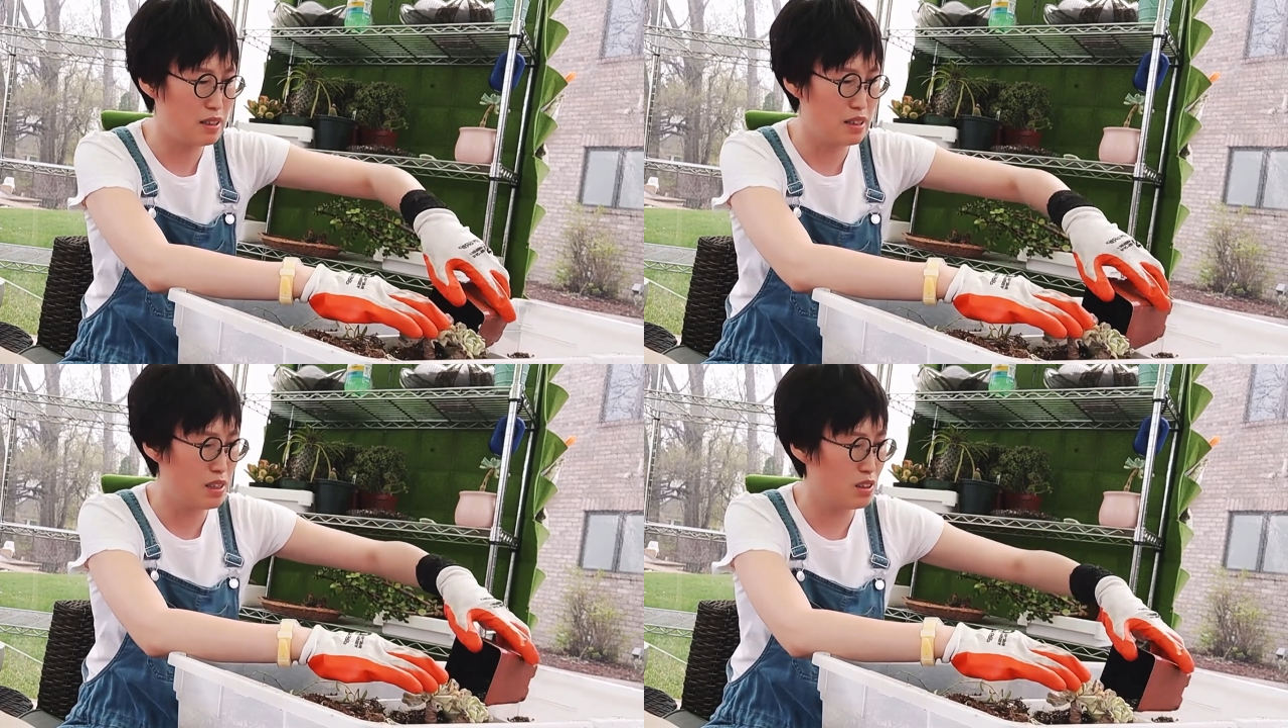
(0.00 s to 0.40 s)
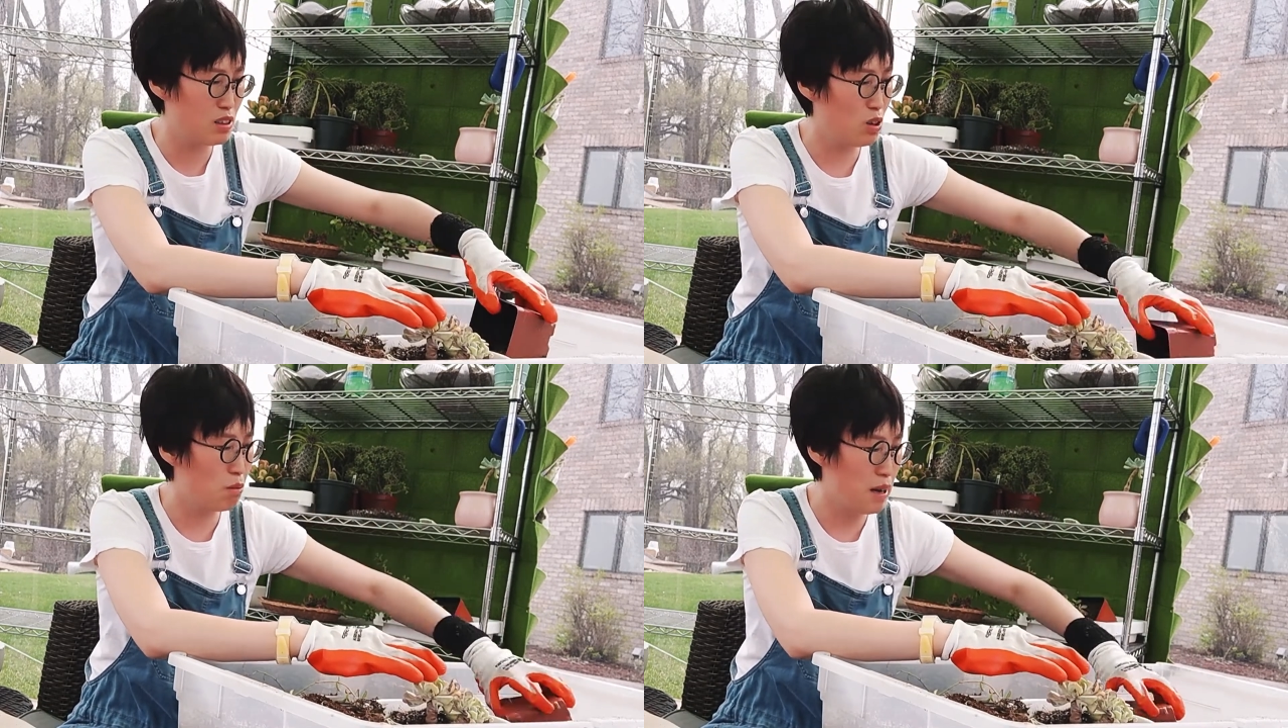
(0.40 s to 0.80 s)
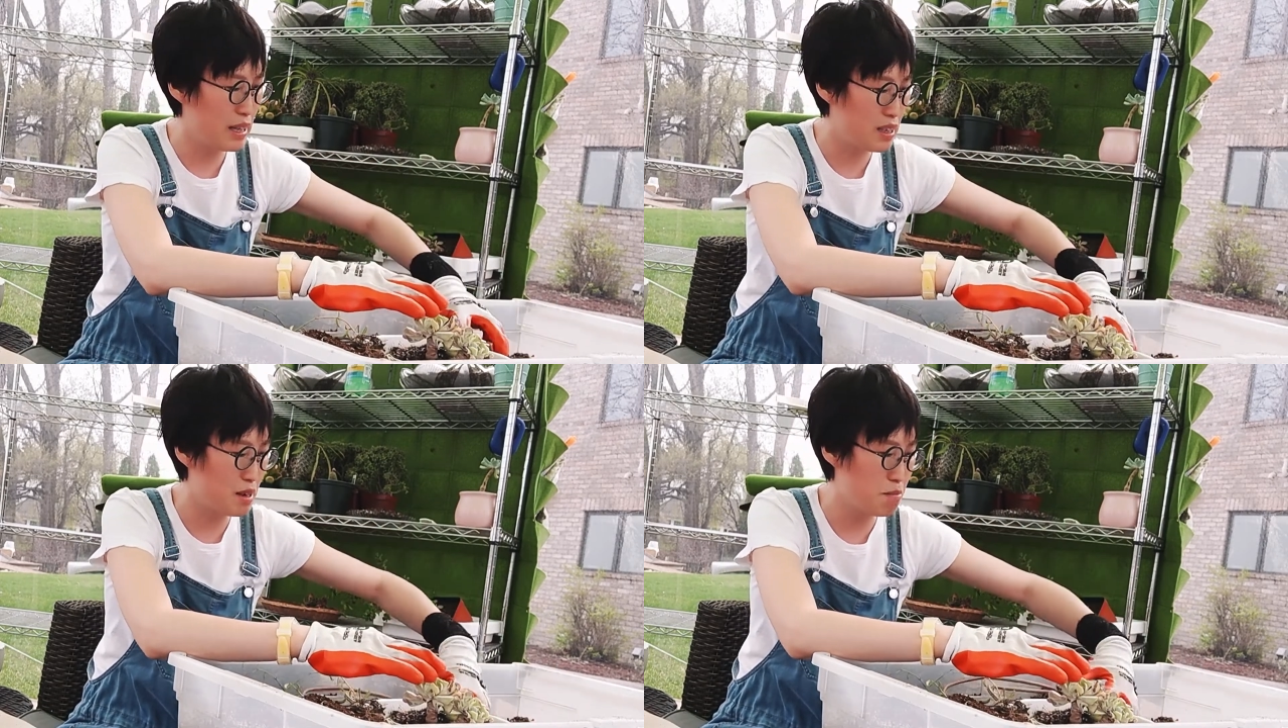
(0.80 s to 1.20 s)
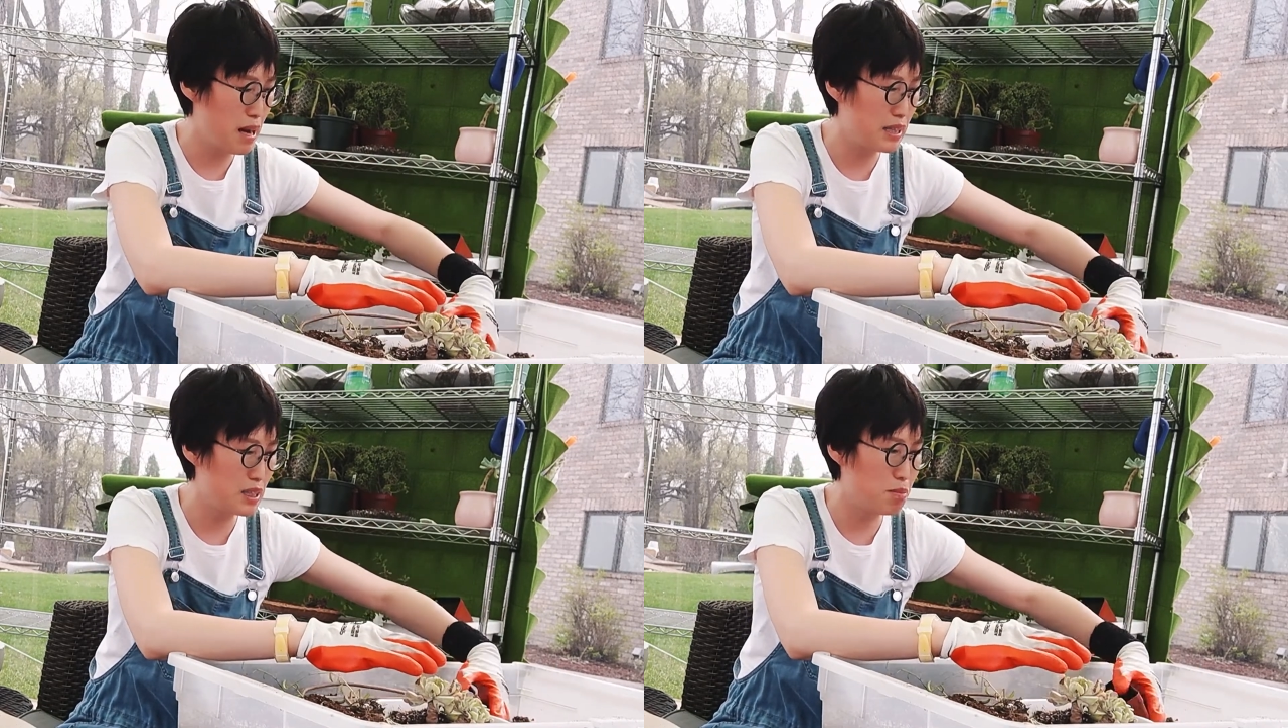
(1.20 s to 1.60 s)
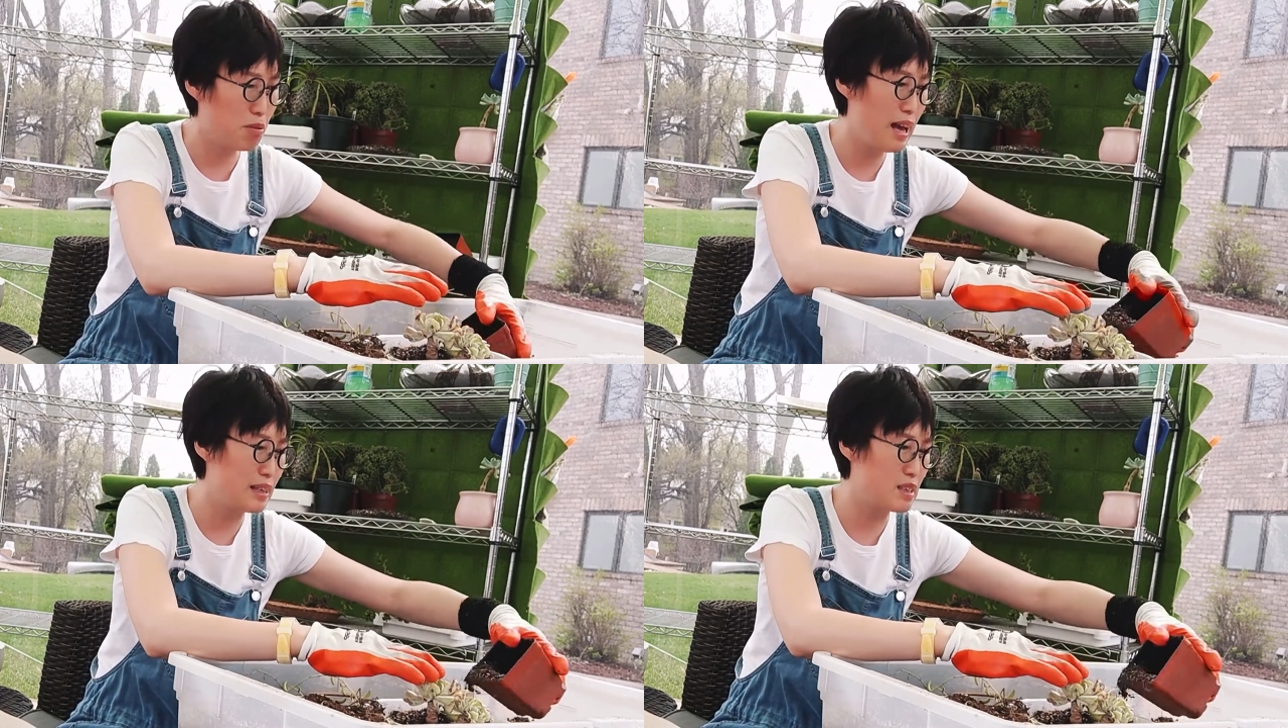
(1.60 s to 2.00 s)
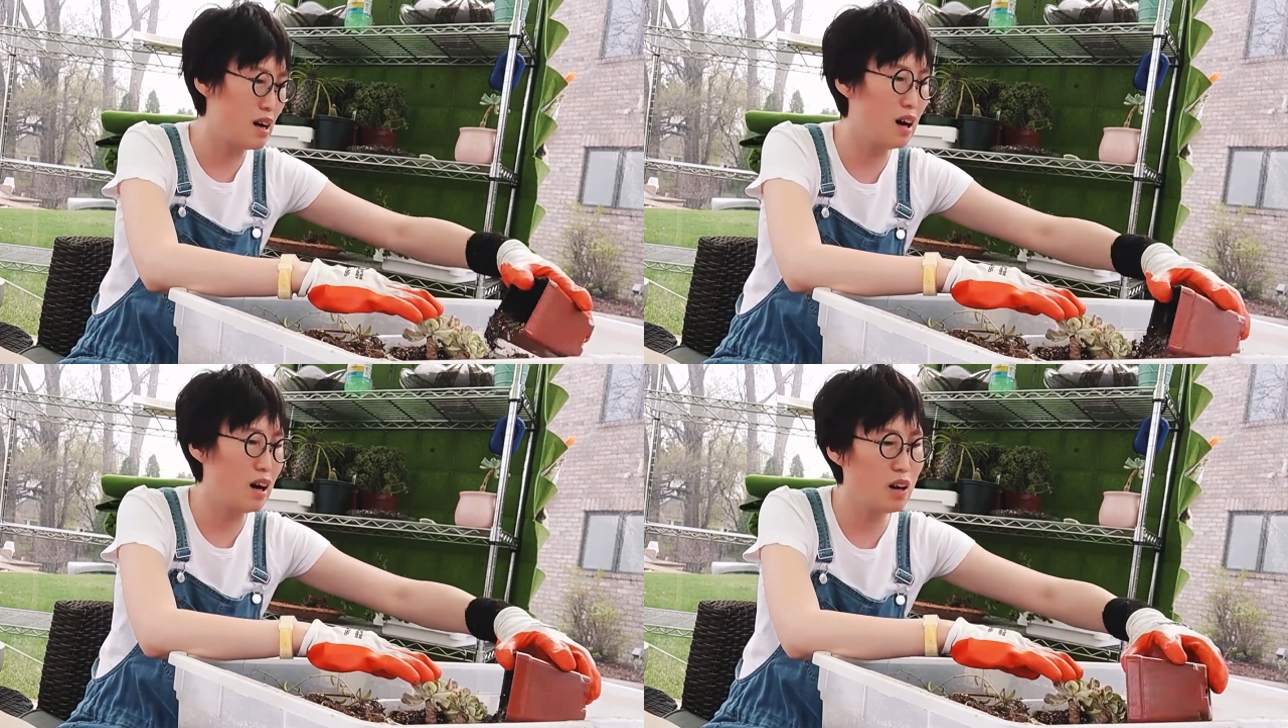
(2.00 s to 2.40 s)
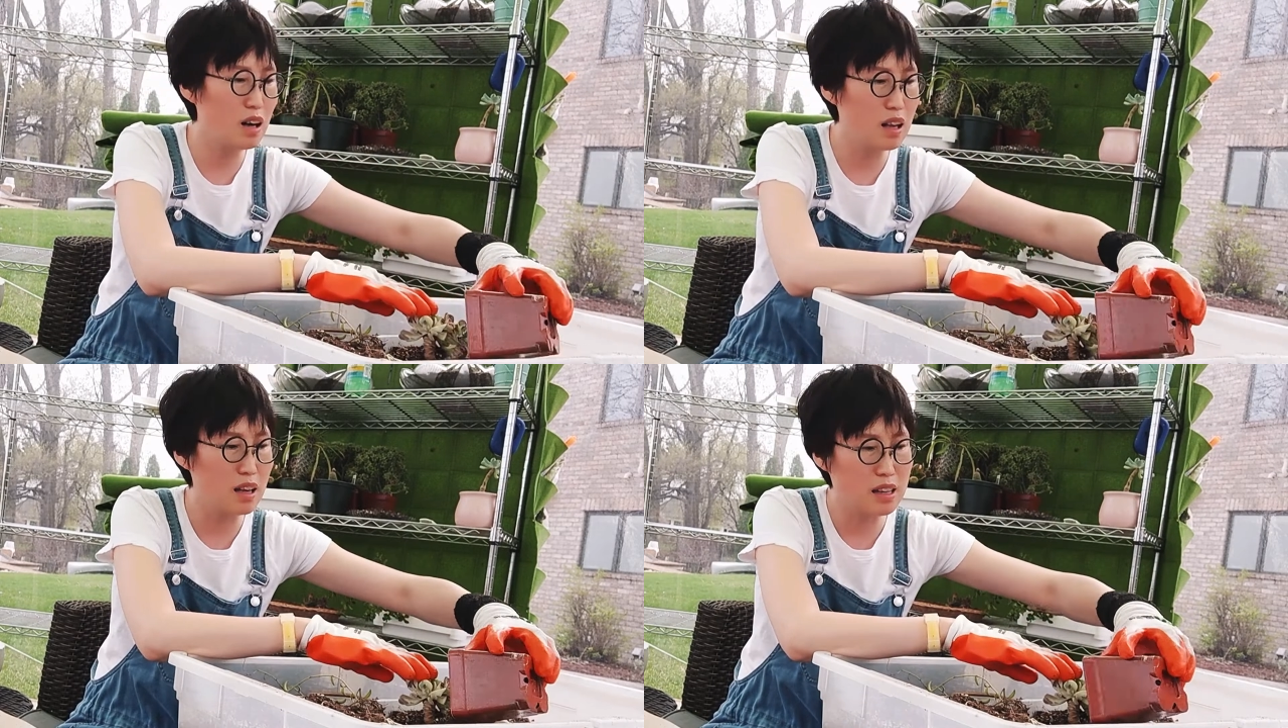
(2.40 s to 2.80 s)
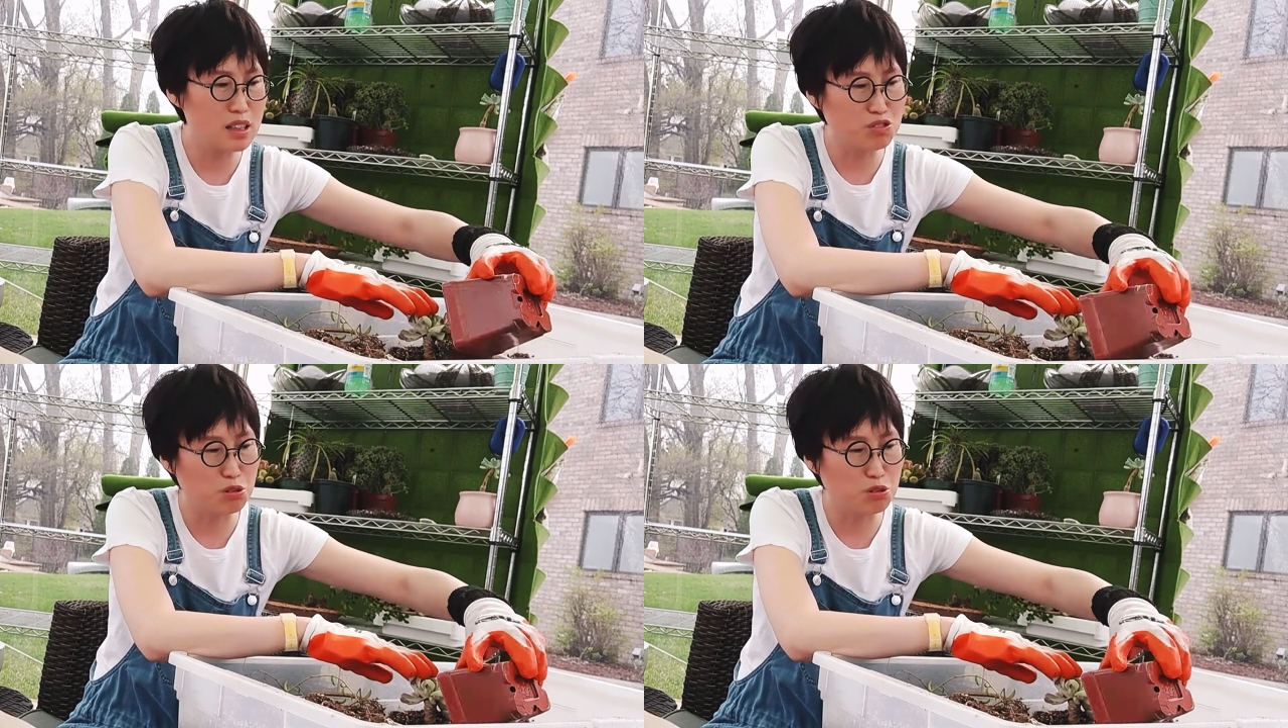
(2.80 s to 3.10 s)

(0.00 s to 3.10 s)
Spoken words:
No matter the mother plant or a leaf,